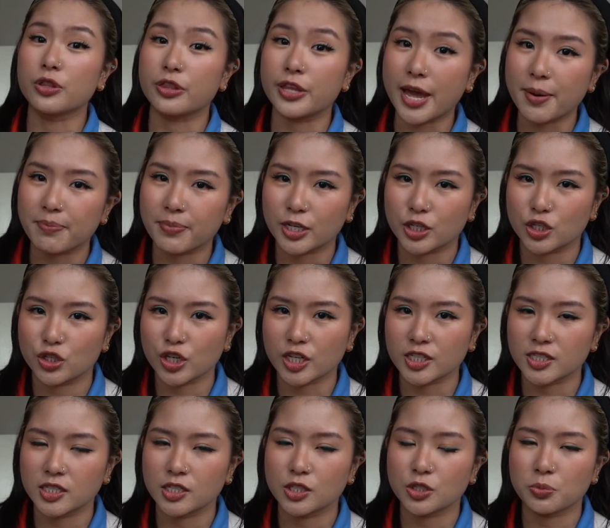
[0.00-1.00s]
that much
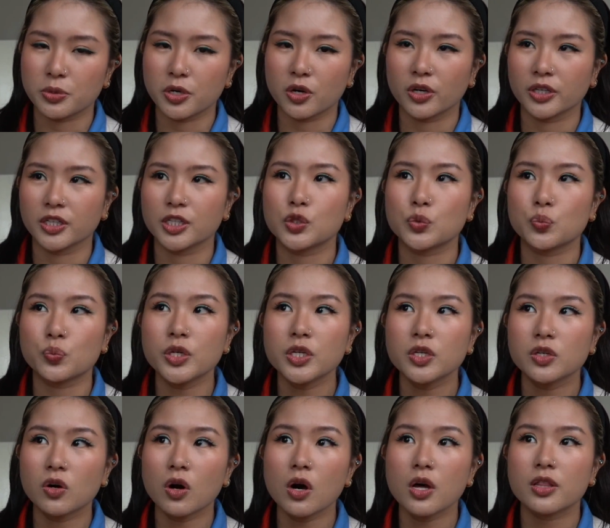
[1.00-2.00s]
justice, to be honest. We
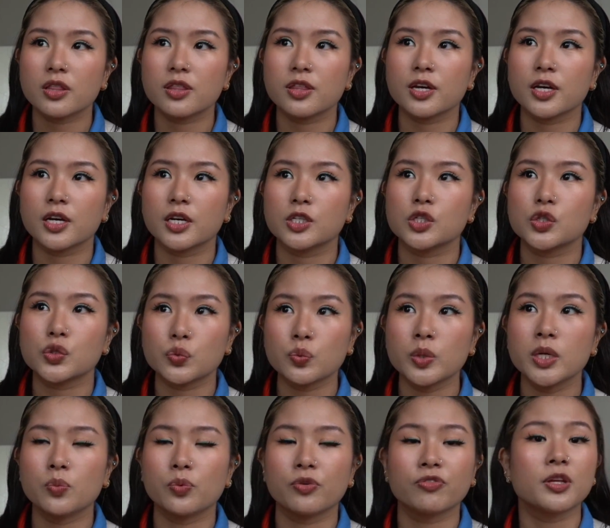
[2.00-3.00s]
got the
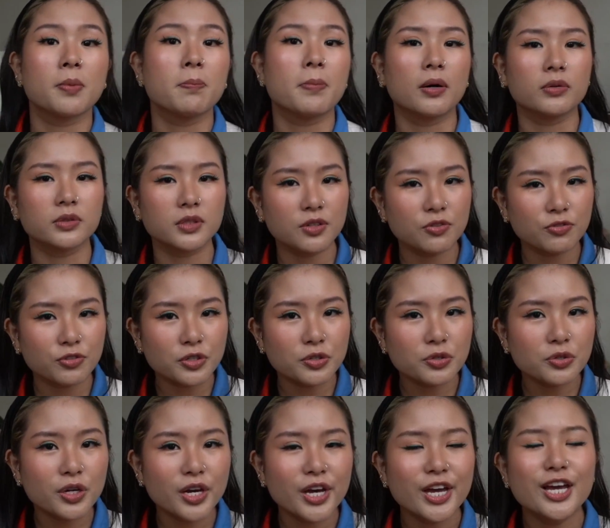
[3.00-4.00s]
suite with the mountain
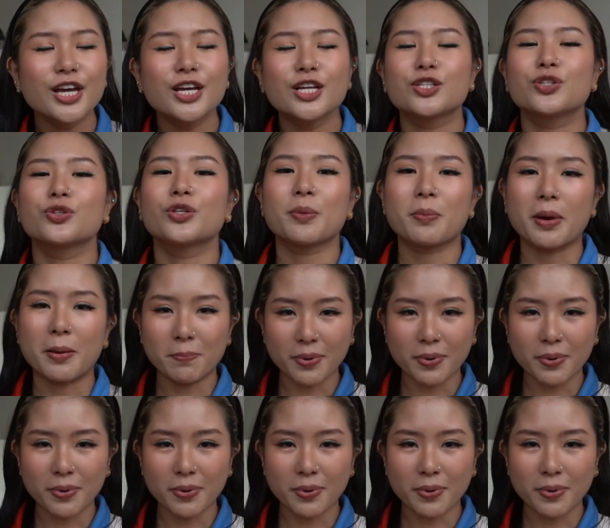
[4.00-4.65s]
view so that my